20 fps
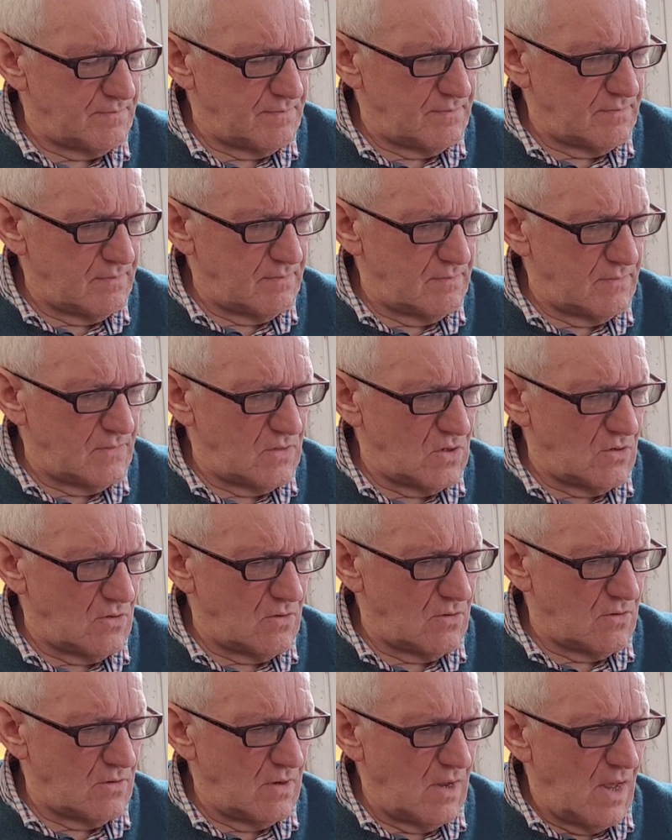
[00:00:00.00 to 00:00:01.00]

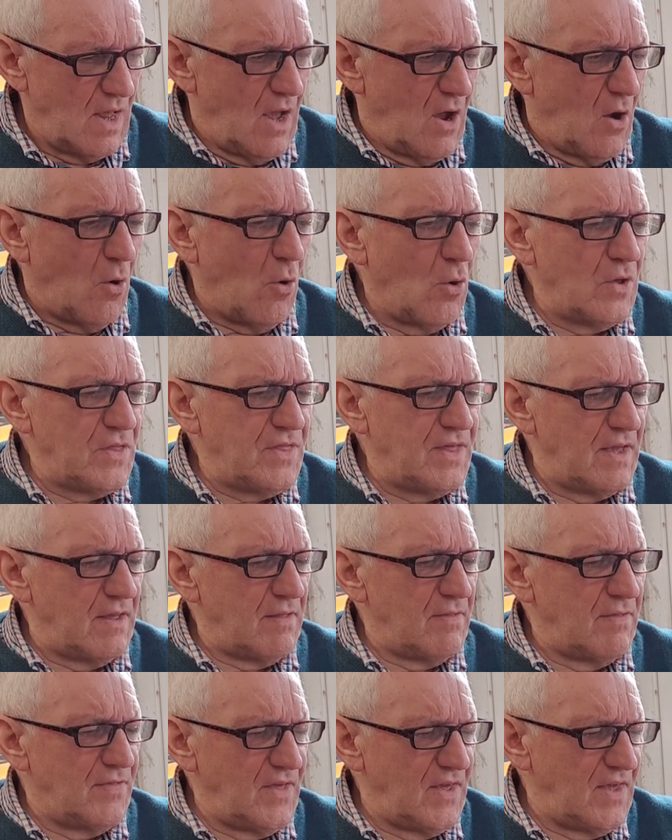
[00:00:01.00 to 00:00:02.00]
No. Oh,
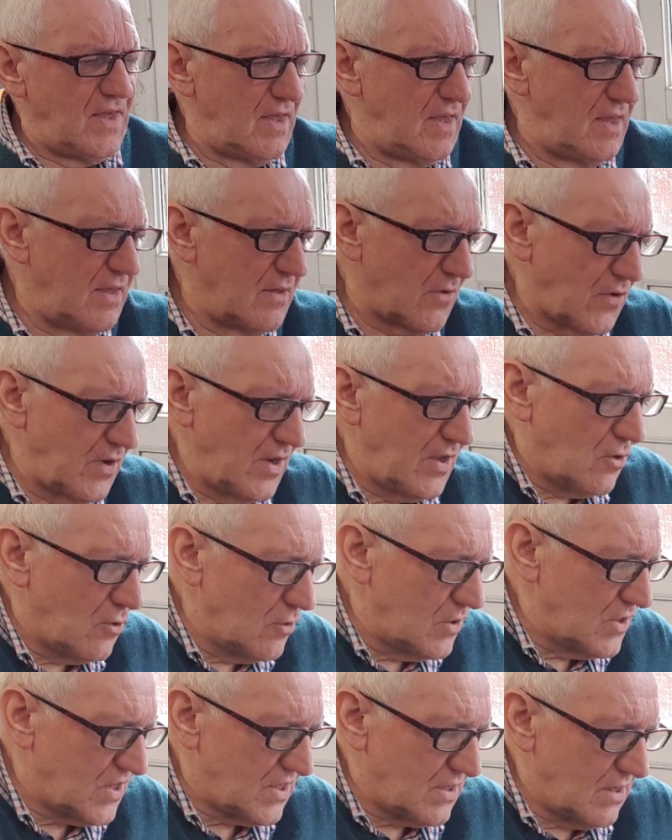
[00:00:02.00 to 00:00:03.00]
the
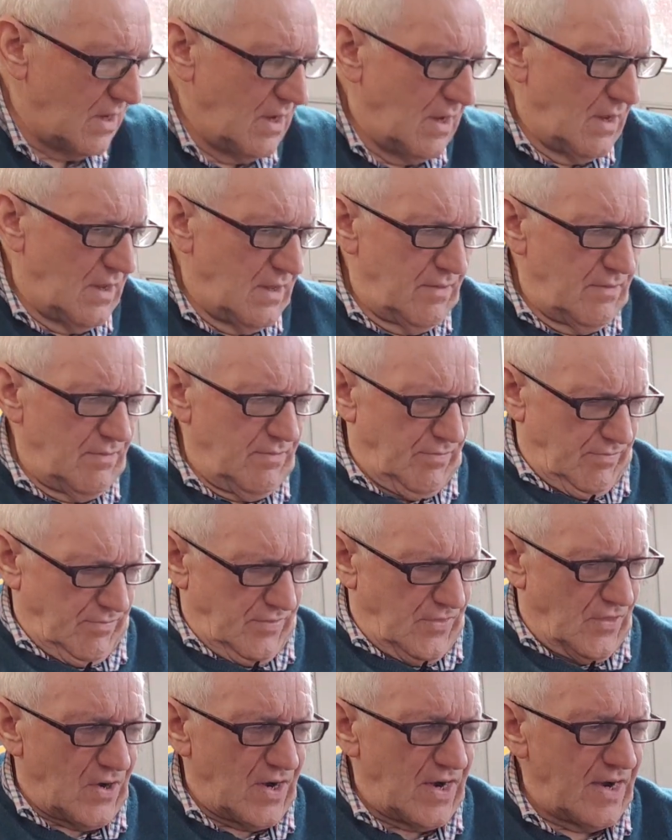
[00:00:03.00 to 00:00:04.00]
Ricos,
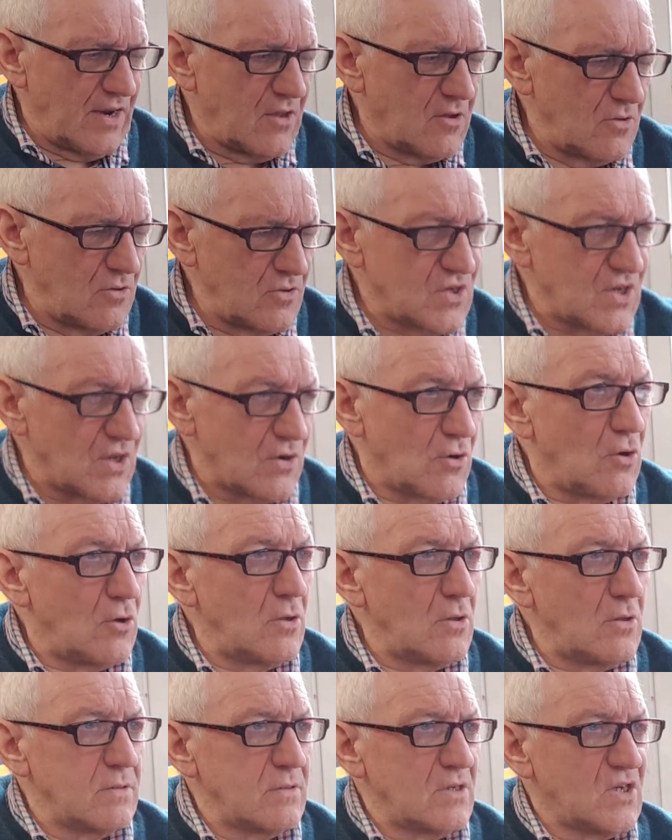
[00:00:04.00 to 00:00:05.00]
the reticles are
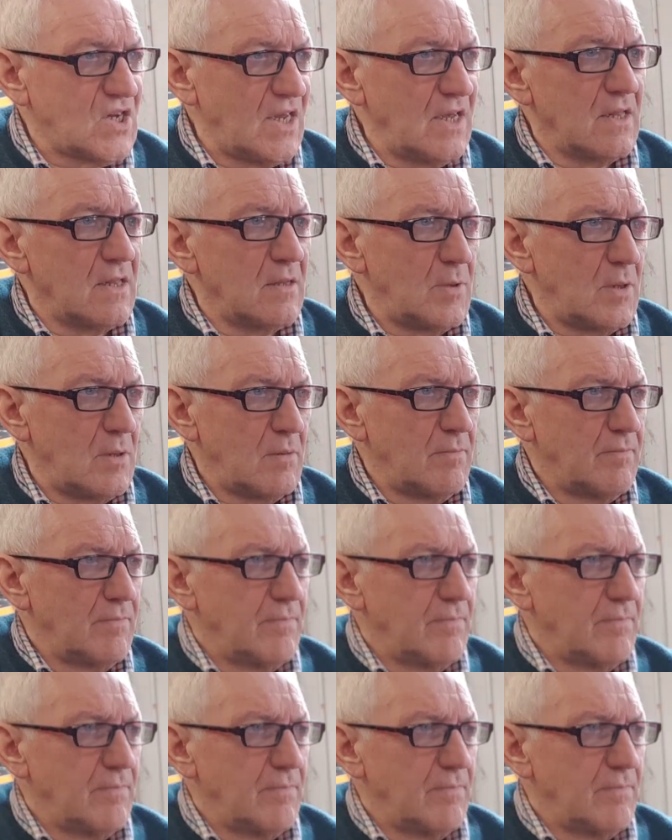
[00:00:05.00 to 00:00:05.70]
all scalable.